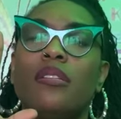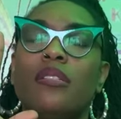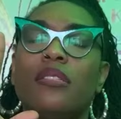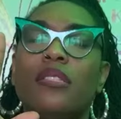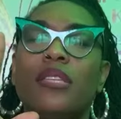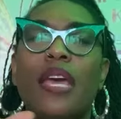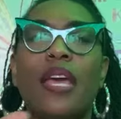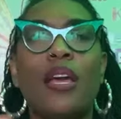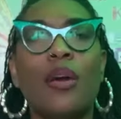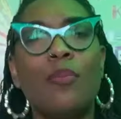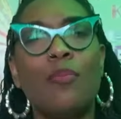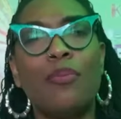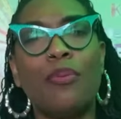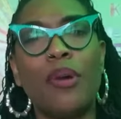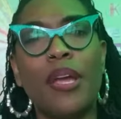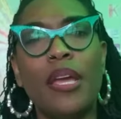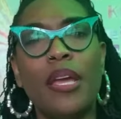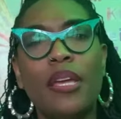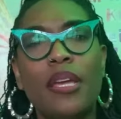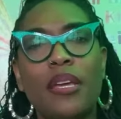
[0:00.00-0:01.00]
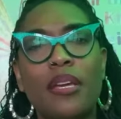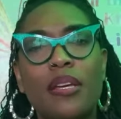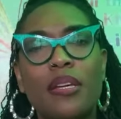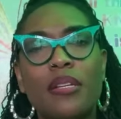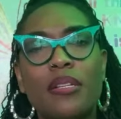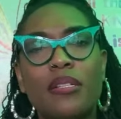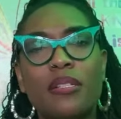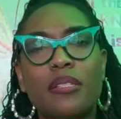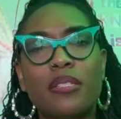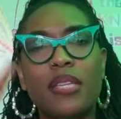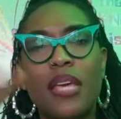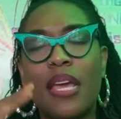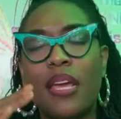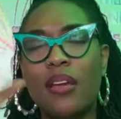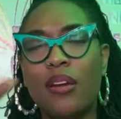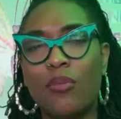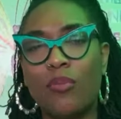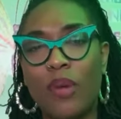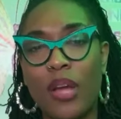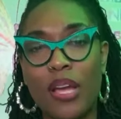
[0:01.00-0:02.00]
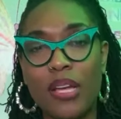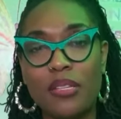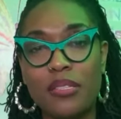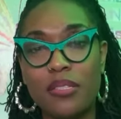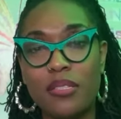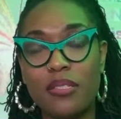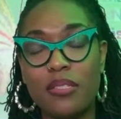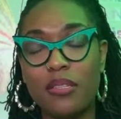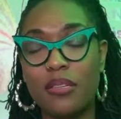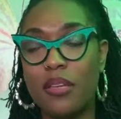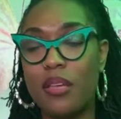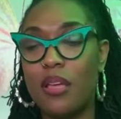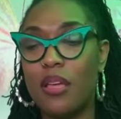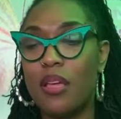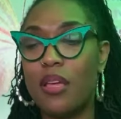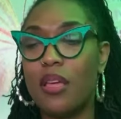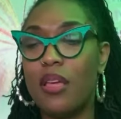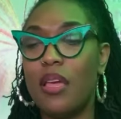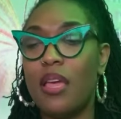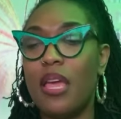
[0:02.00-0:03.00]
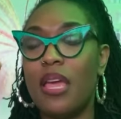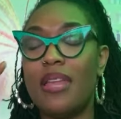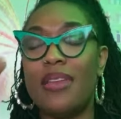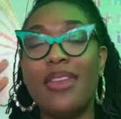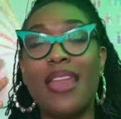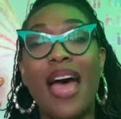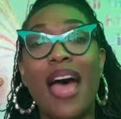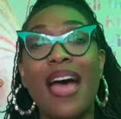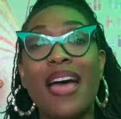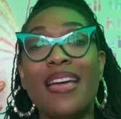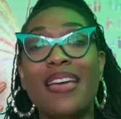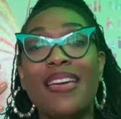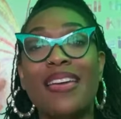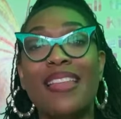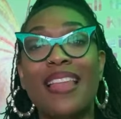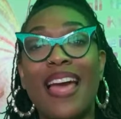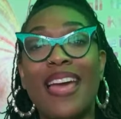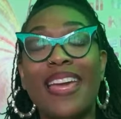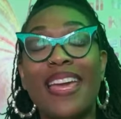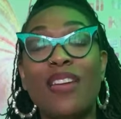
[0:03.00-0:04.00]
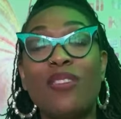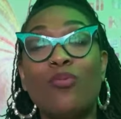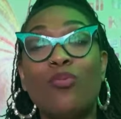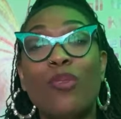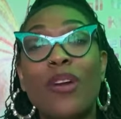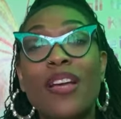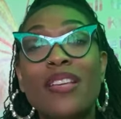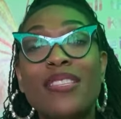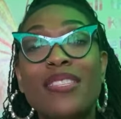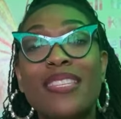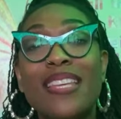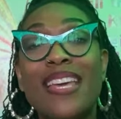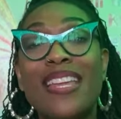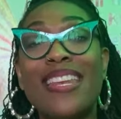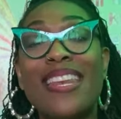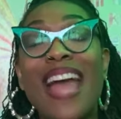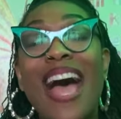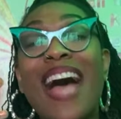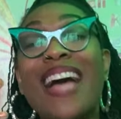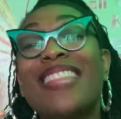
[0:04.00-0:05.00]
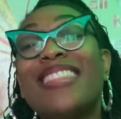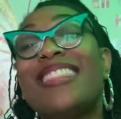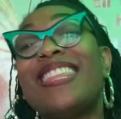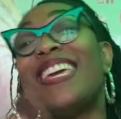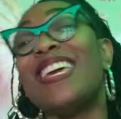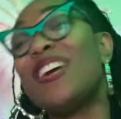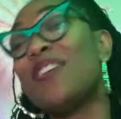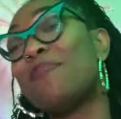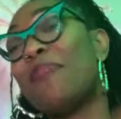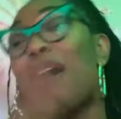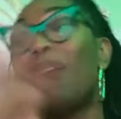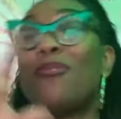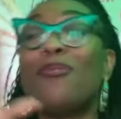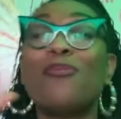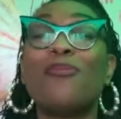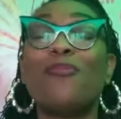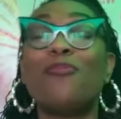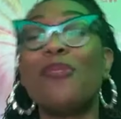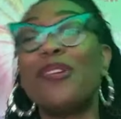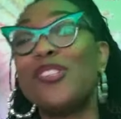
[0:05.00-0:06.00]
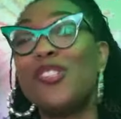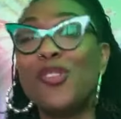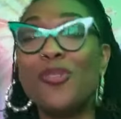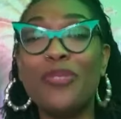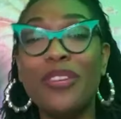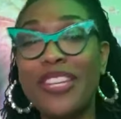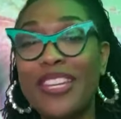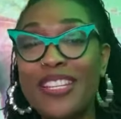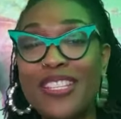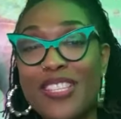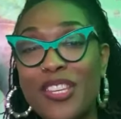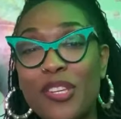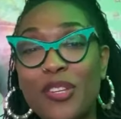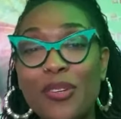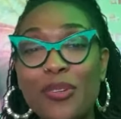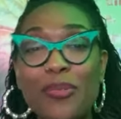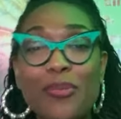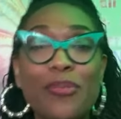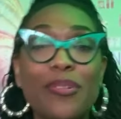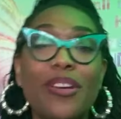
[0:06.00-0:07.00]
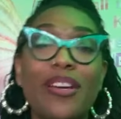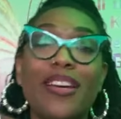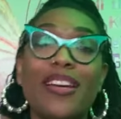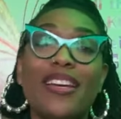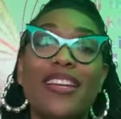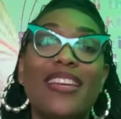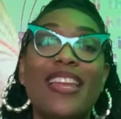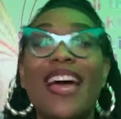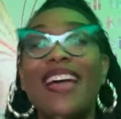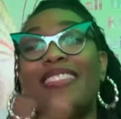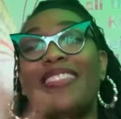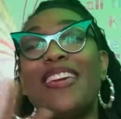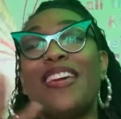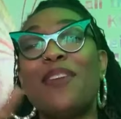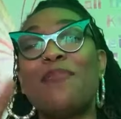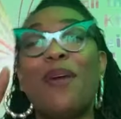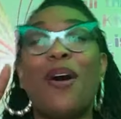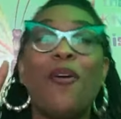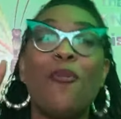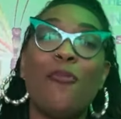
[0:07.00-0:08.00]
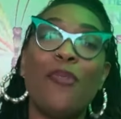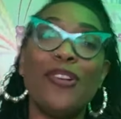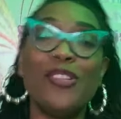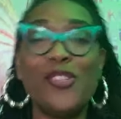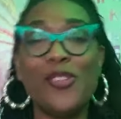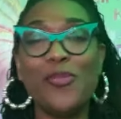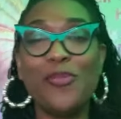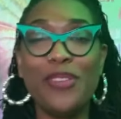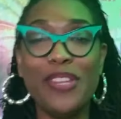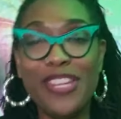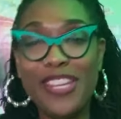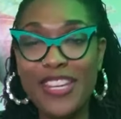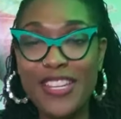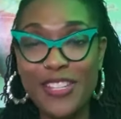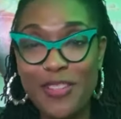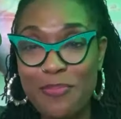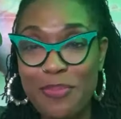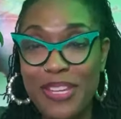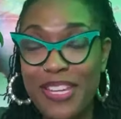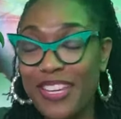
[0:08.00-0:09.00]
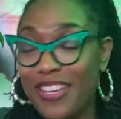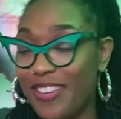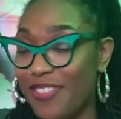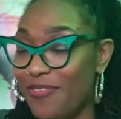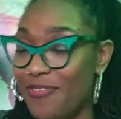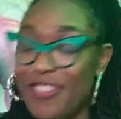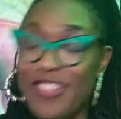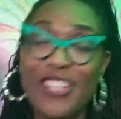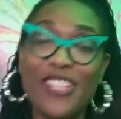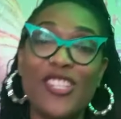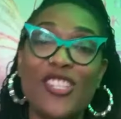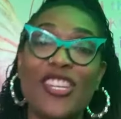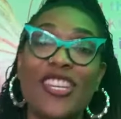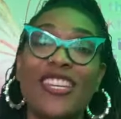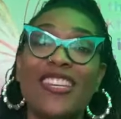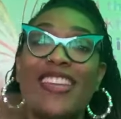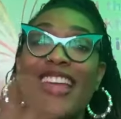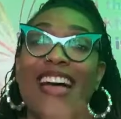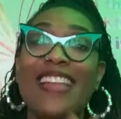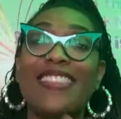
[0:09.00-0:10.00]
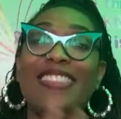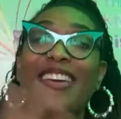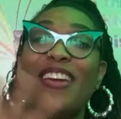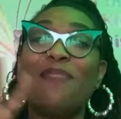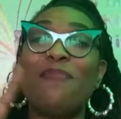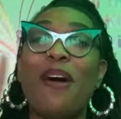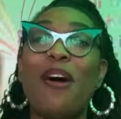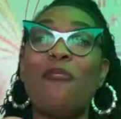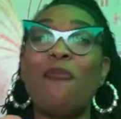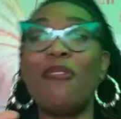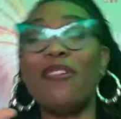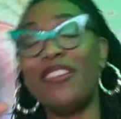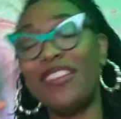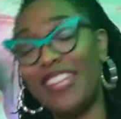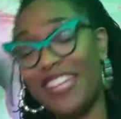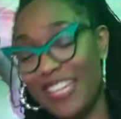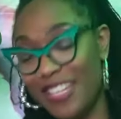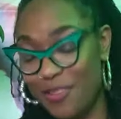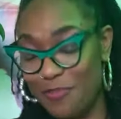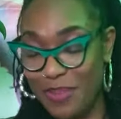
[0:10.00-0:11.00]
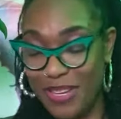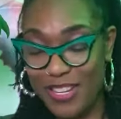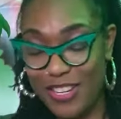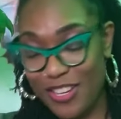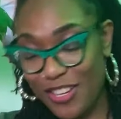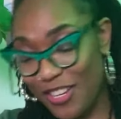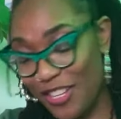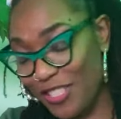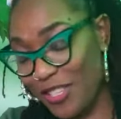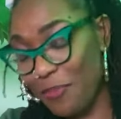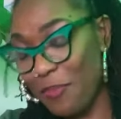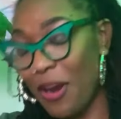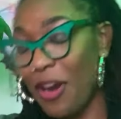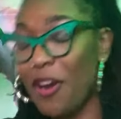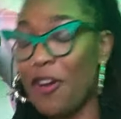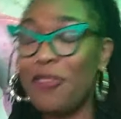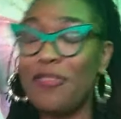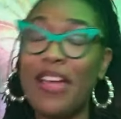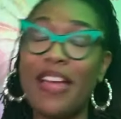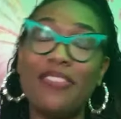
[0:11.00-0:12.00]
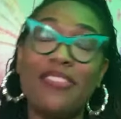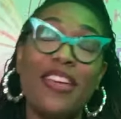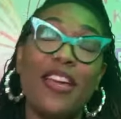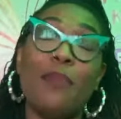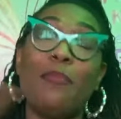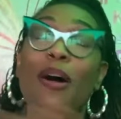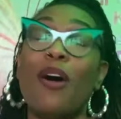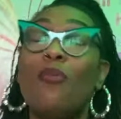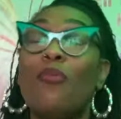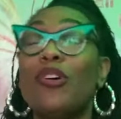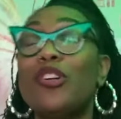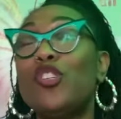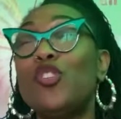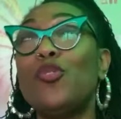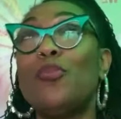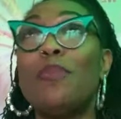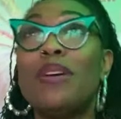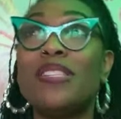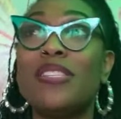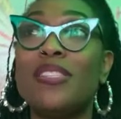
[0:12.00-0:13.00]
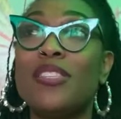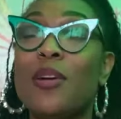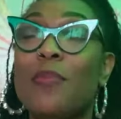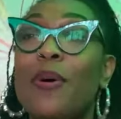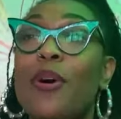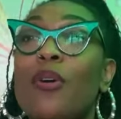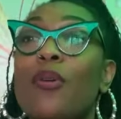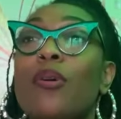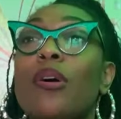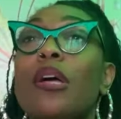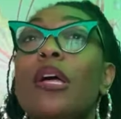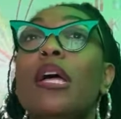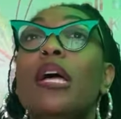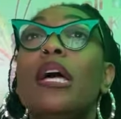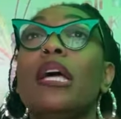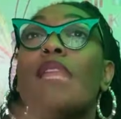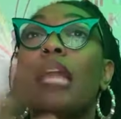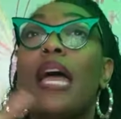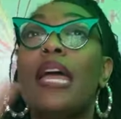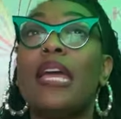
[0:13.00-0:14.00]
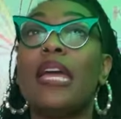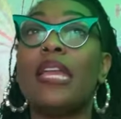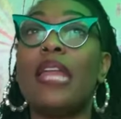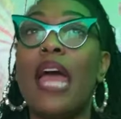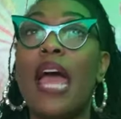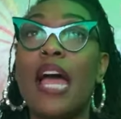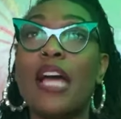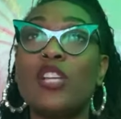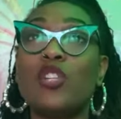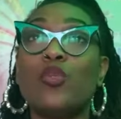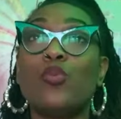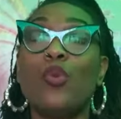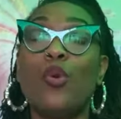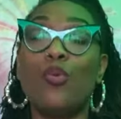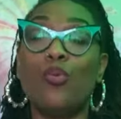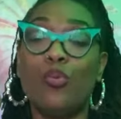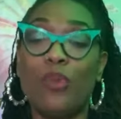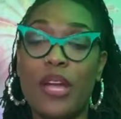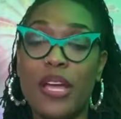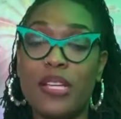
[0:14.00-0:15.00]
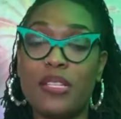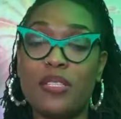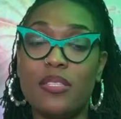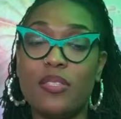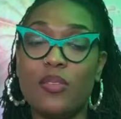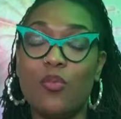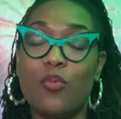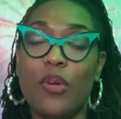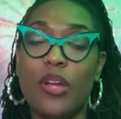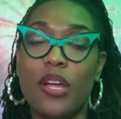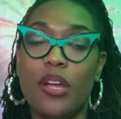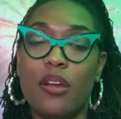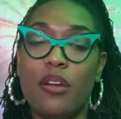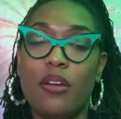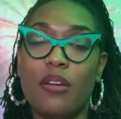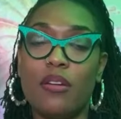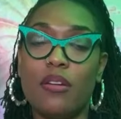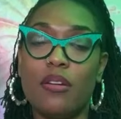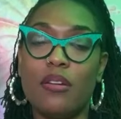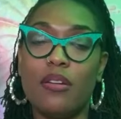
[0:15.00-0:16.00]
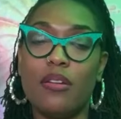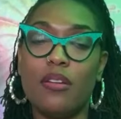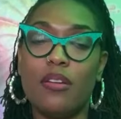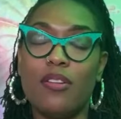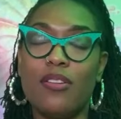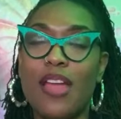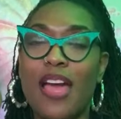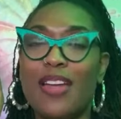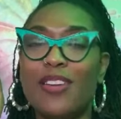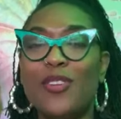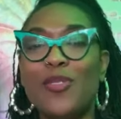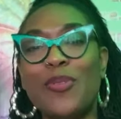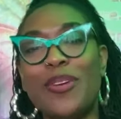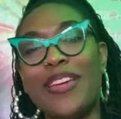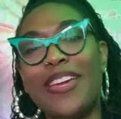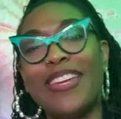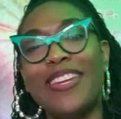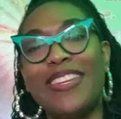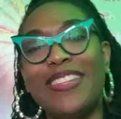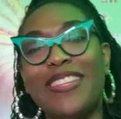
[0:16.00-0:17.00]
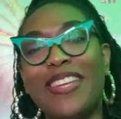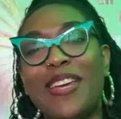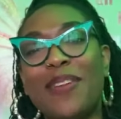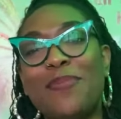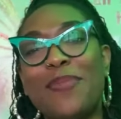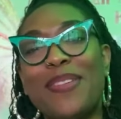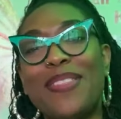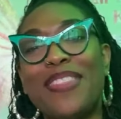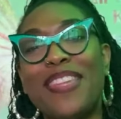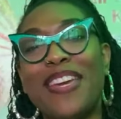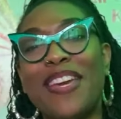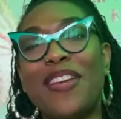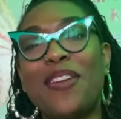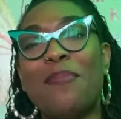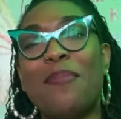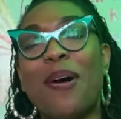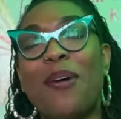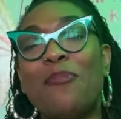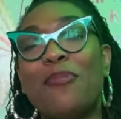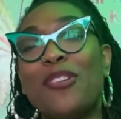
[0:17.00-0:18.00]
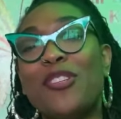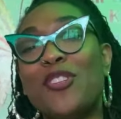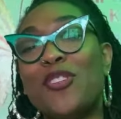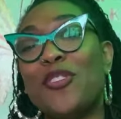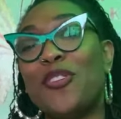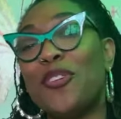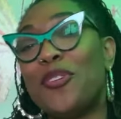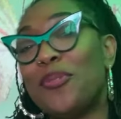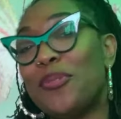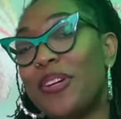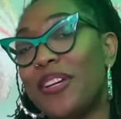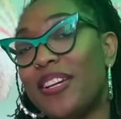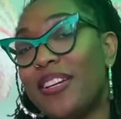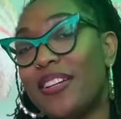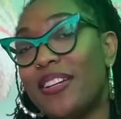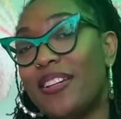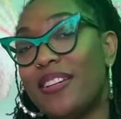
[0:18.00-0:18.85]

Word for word: take a break, take a rest, and not like, and rest and not think about what you need to do, not think about what you need to be finishing, not think about what need to be done tomorrow, not think about what you messed up on, like an actual rest where you're not doing anything but thinking about what you're doing.